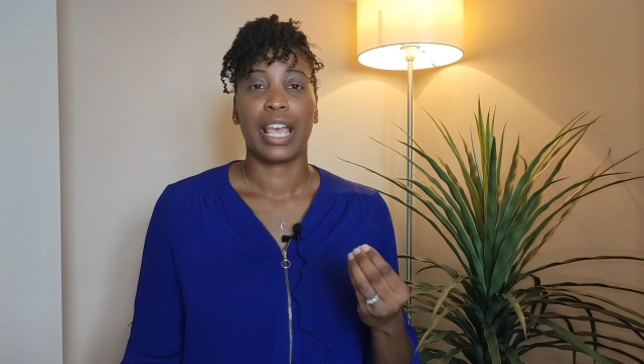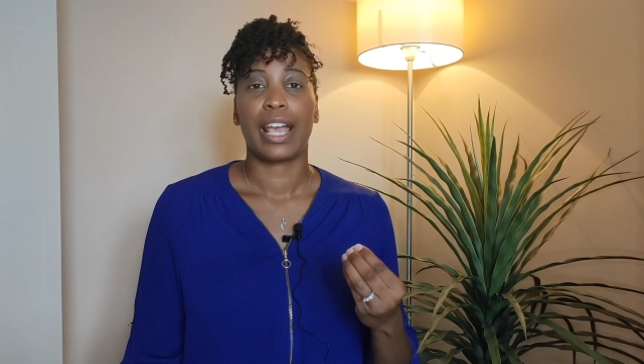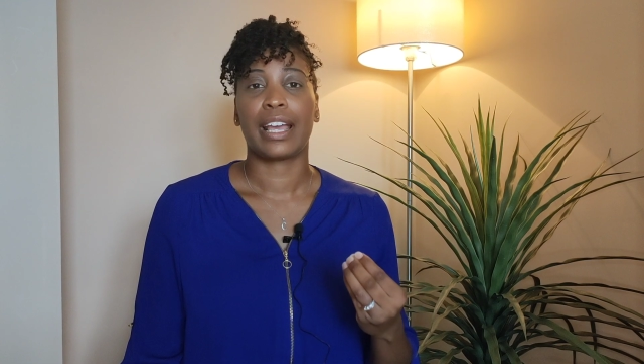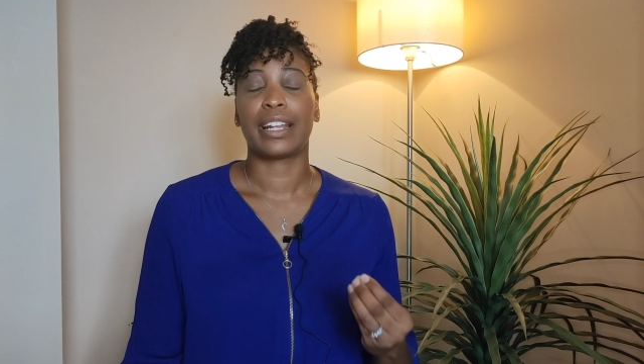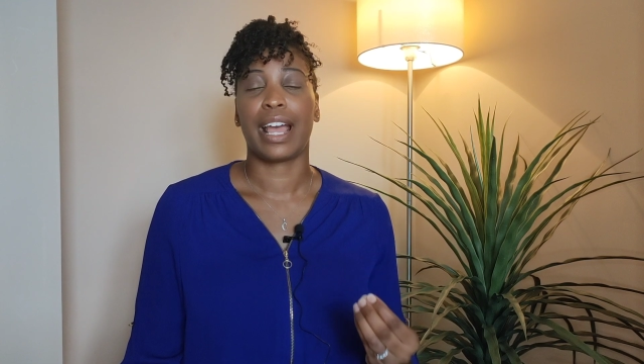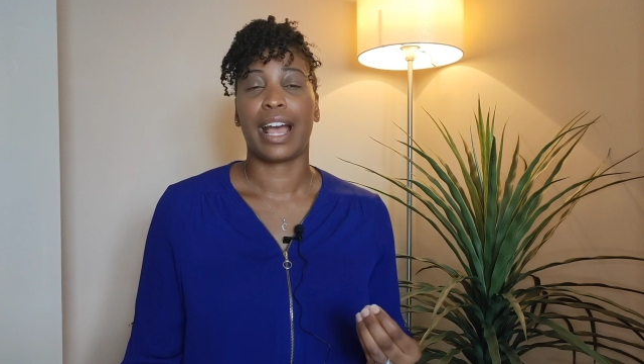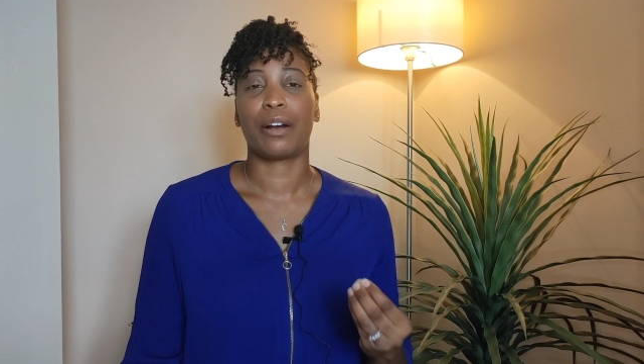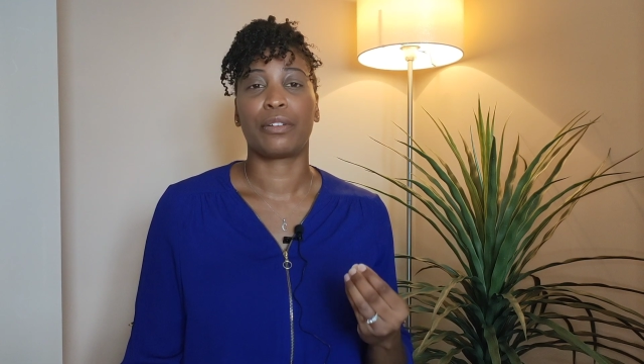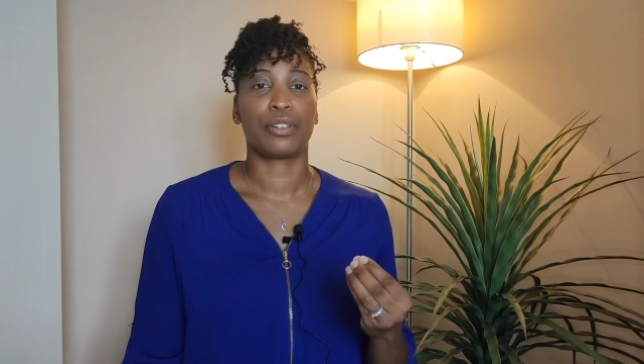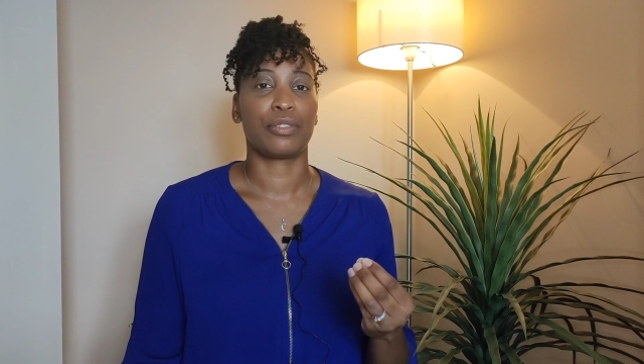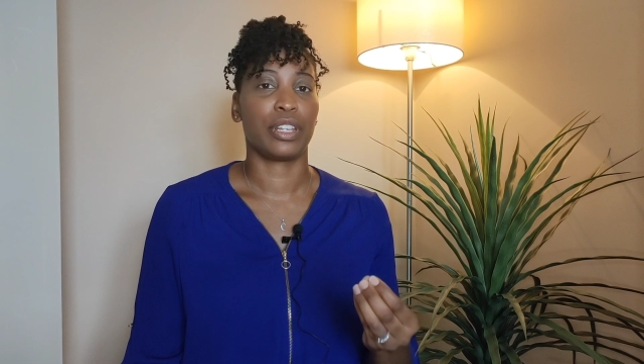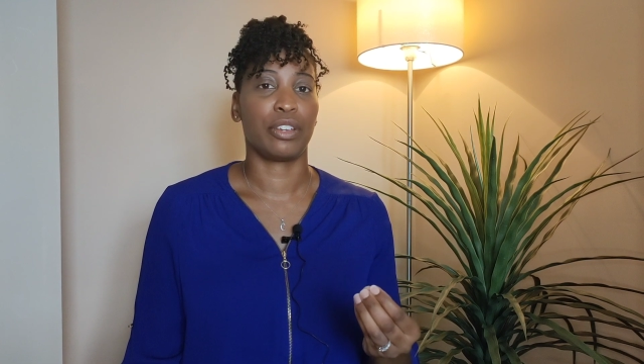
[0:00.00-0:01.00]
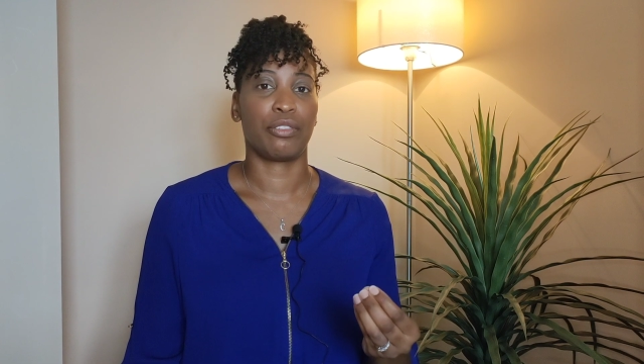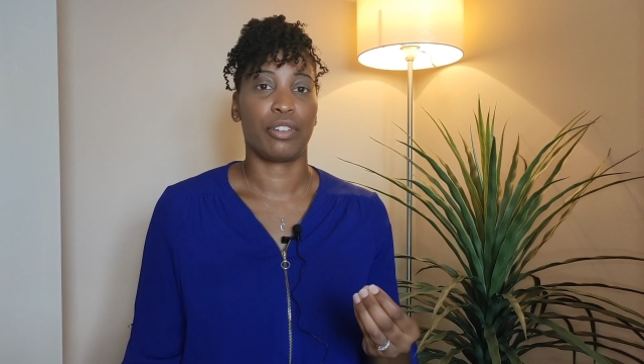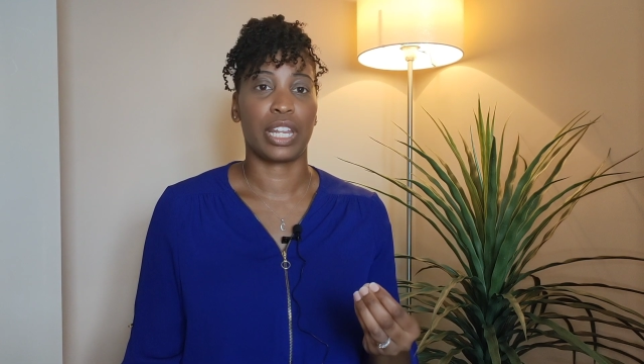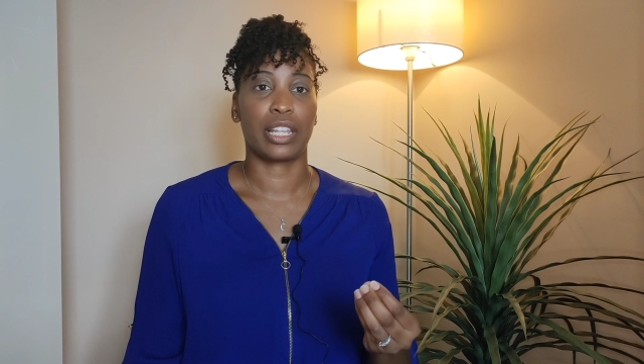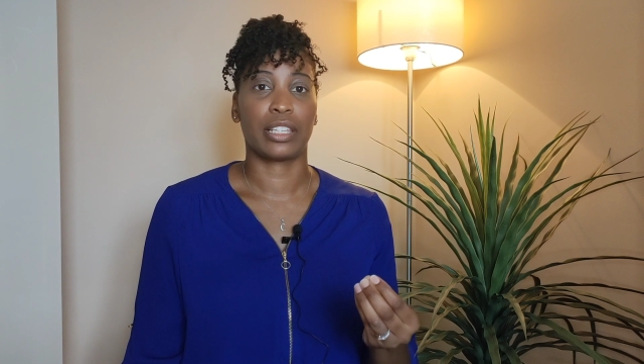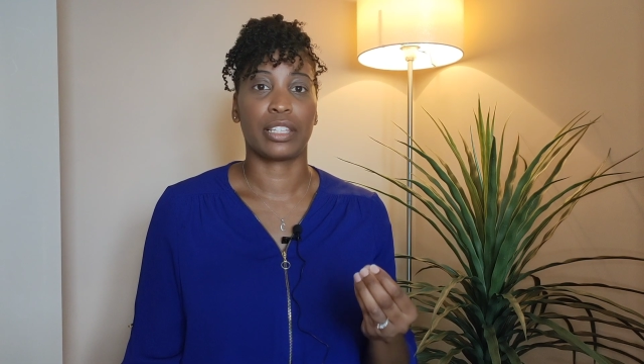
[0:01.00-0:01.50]
and how those
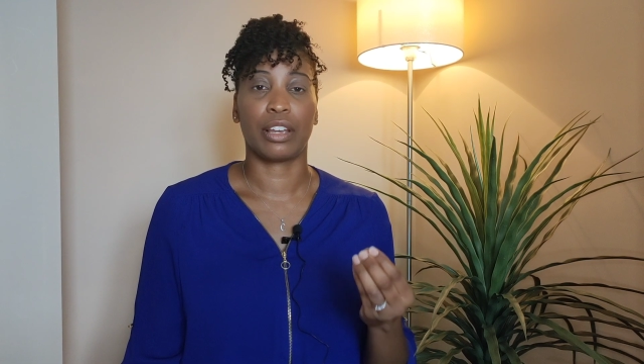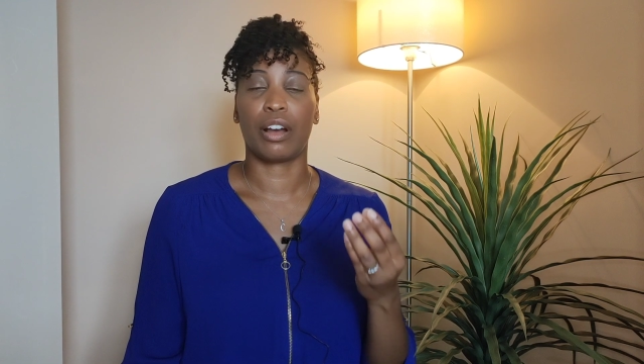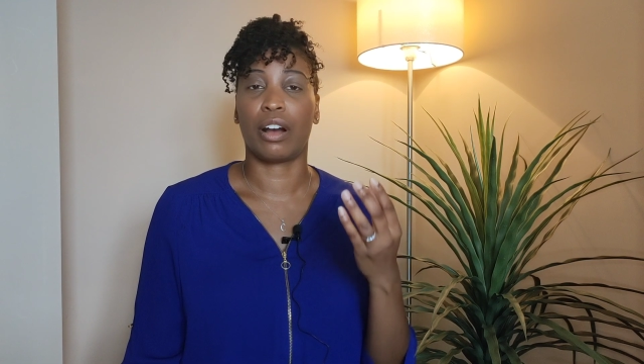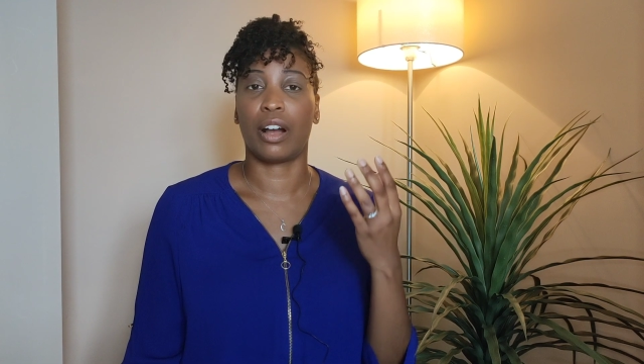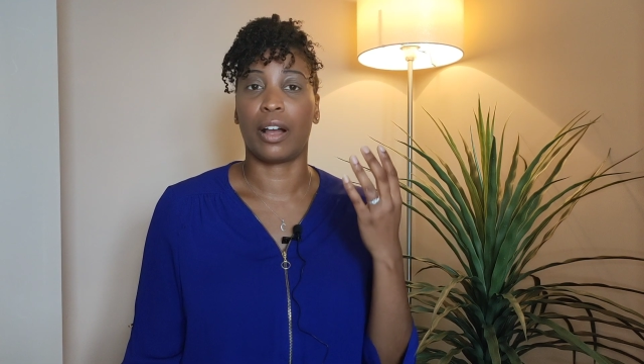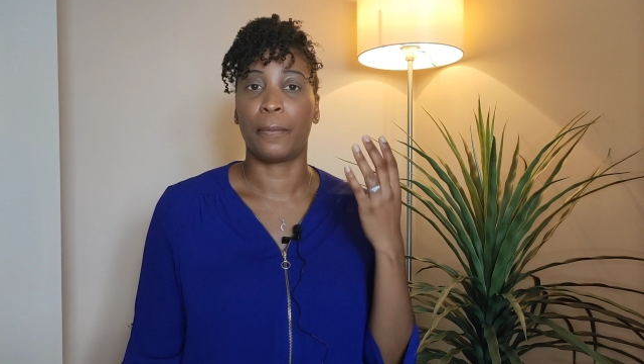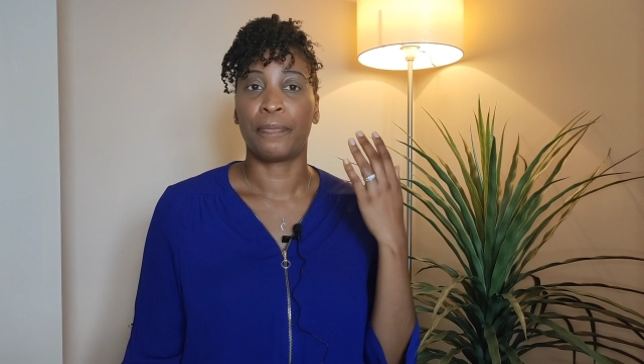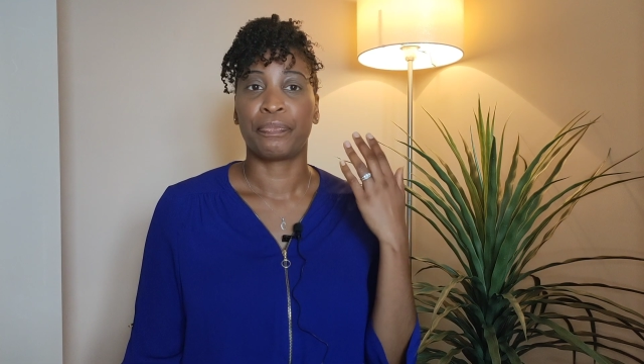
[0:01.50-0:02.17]
ingredients are